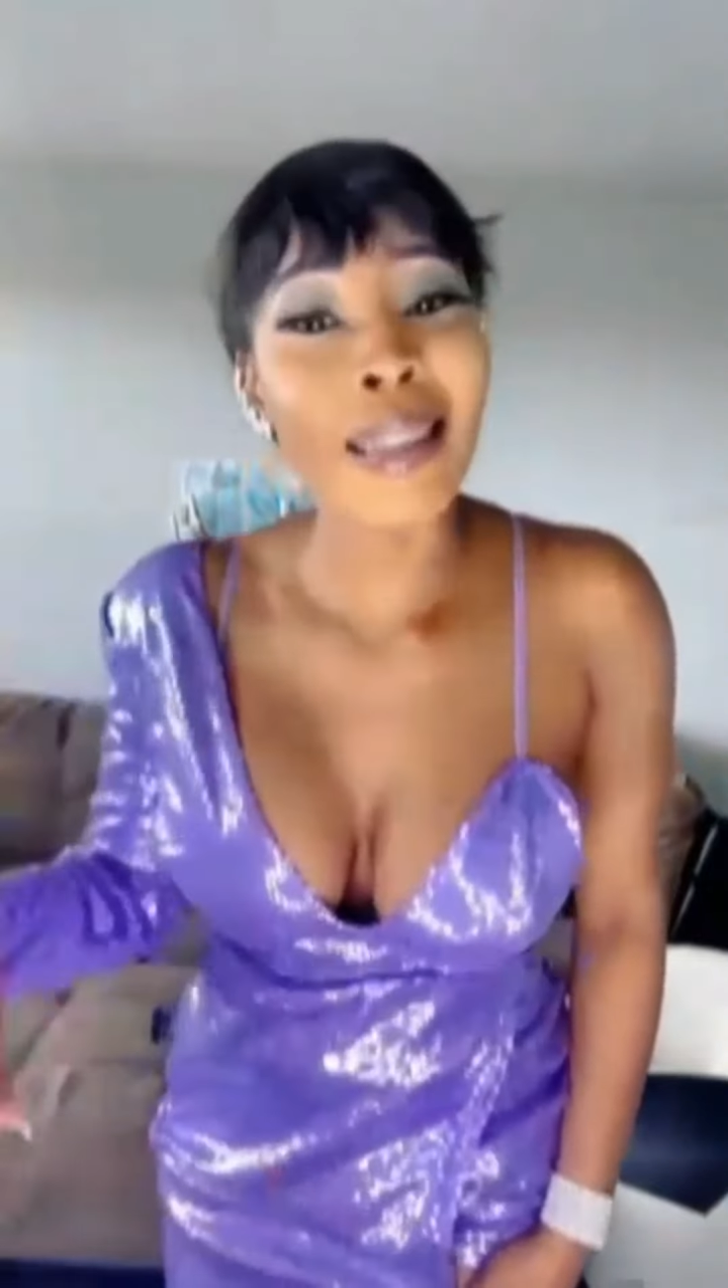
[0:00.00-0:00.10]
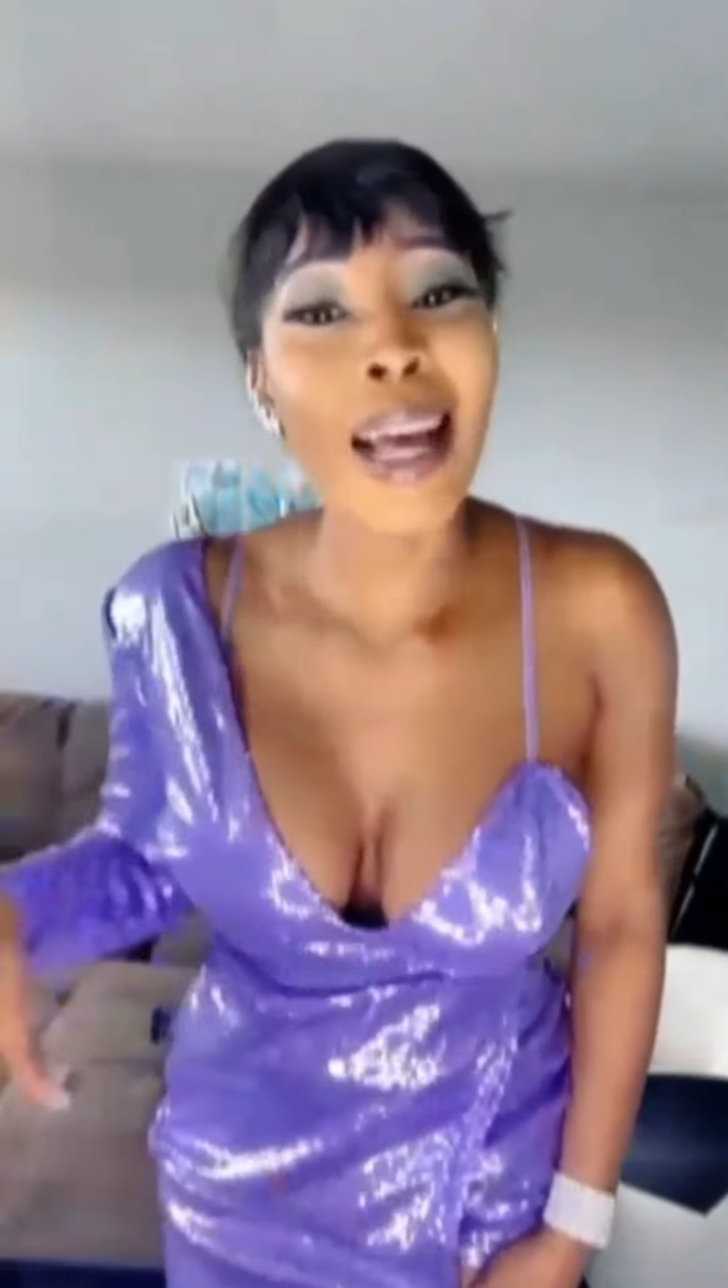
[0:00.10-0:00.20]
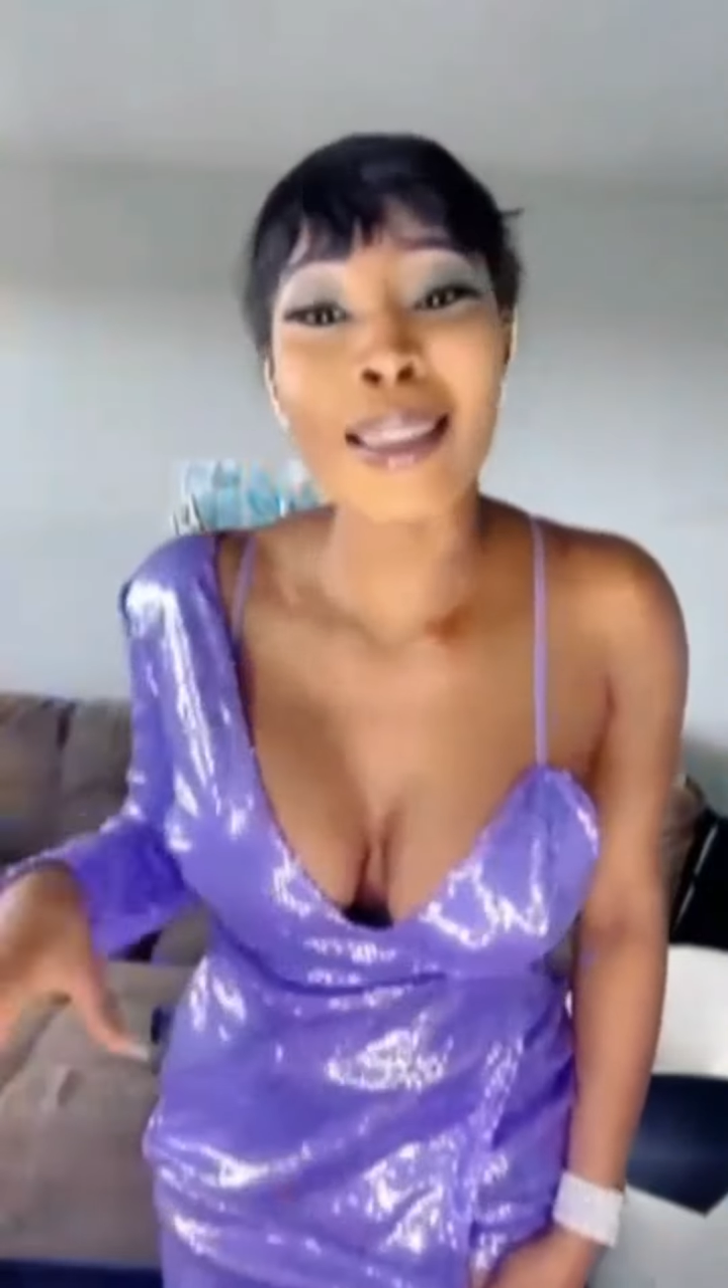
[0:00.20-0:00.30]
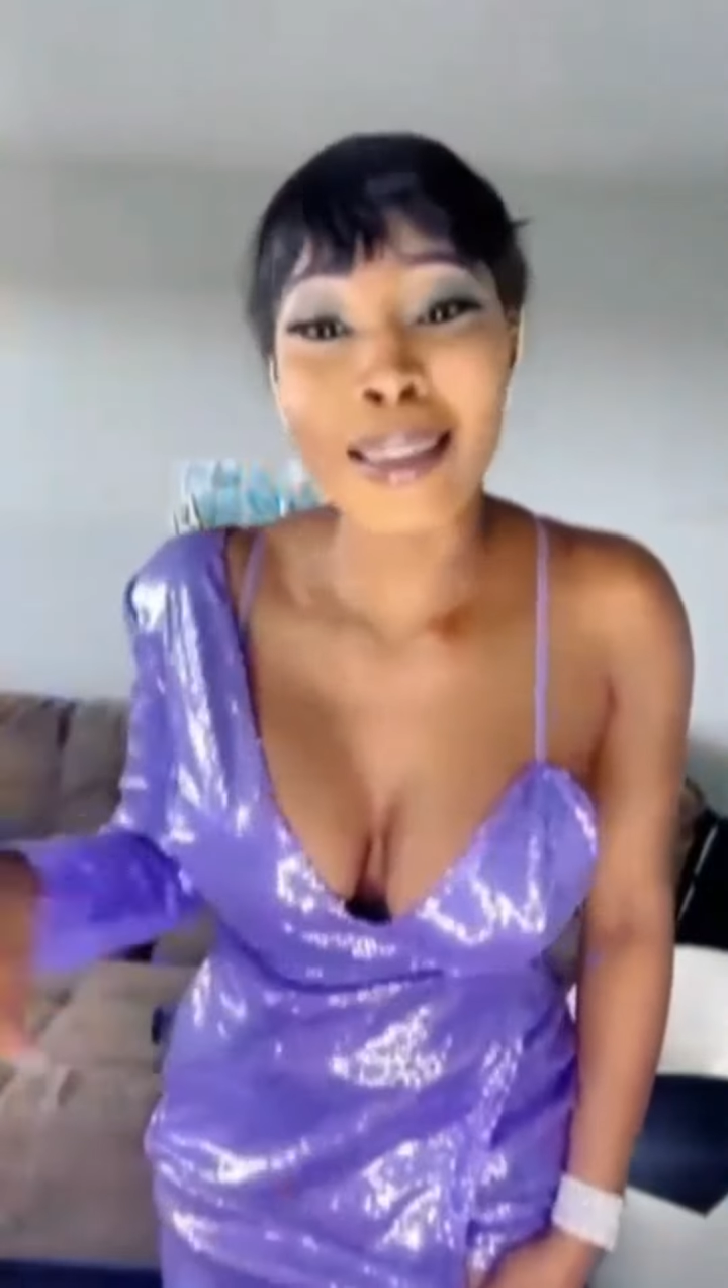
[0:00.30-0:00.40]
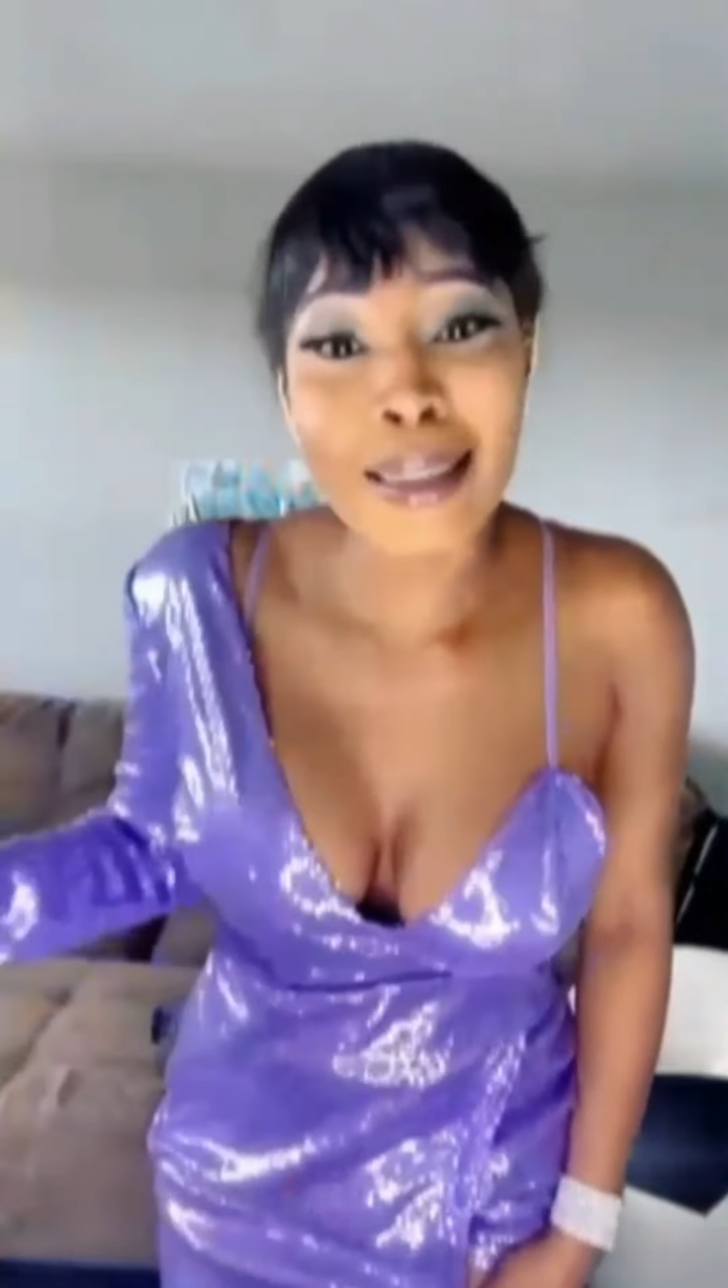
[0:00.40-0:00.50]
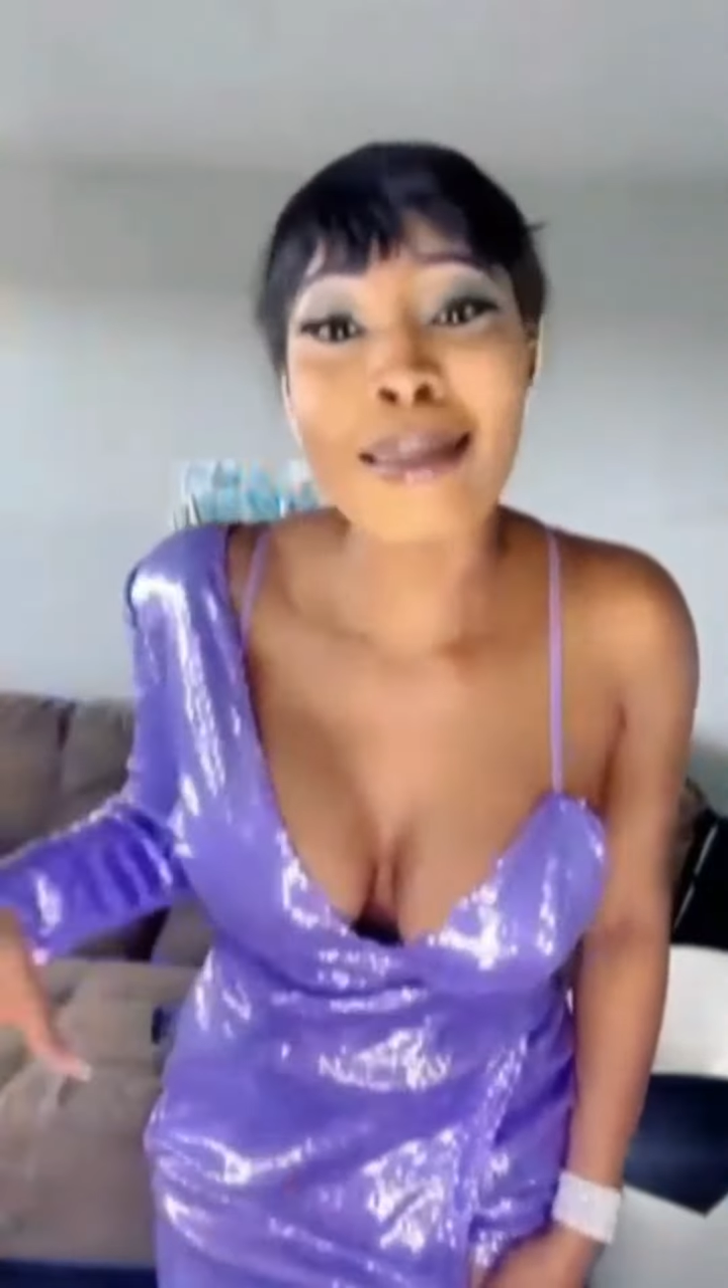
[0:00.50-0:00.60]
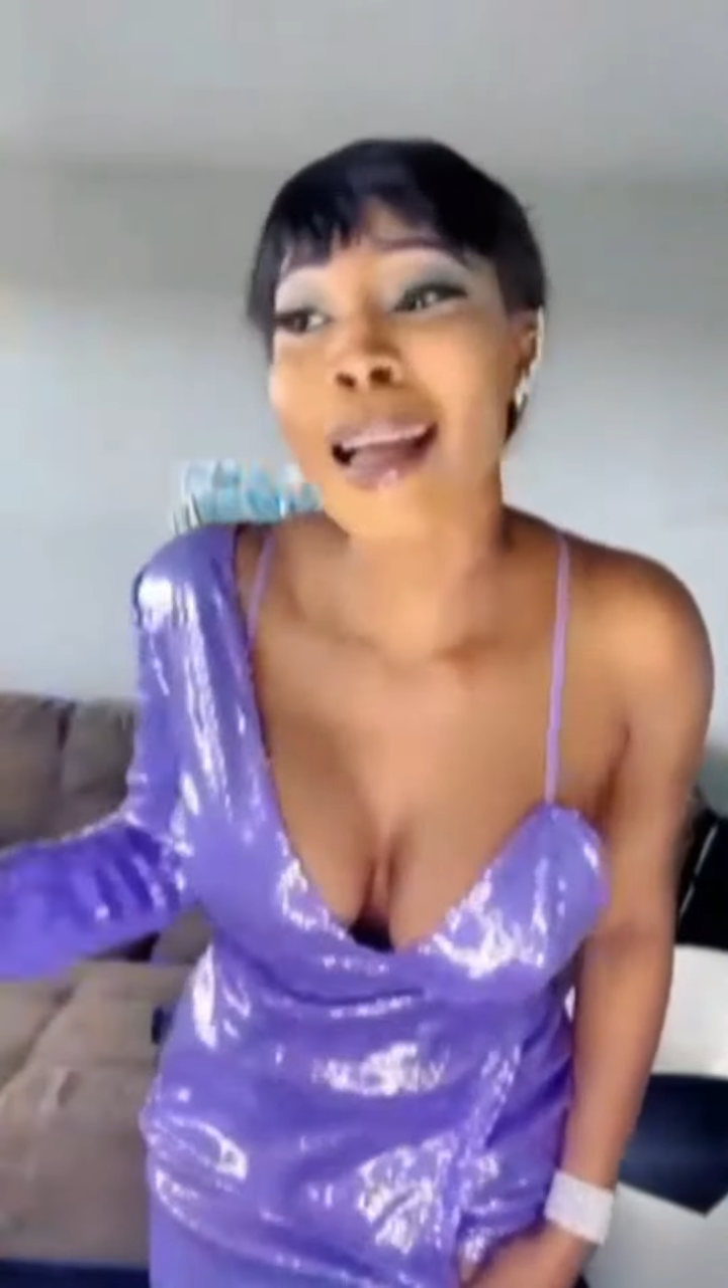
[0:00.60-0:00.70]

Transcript: not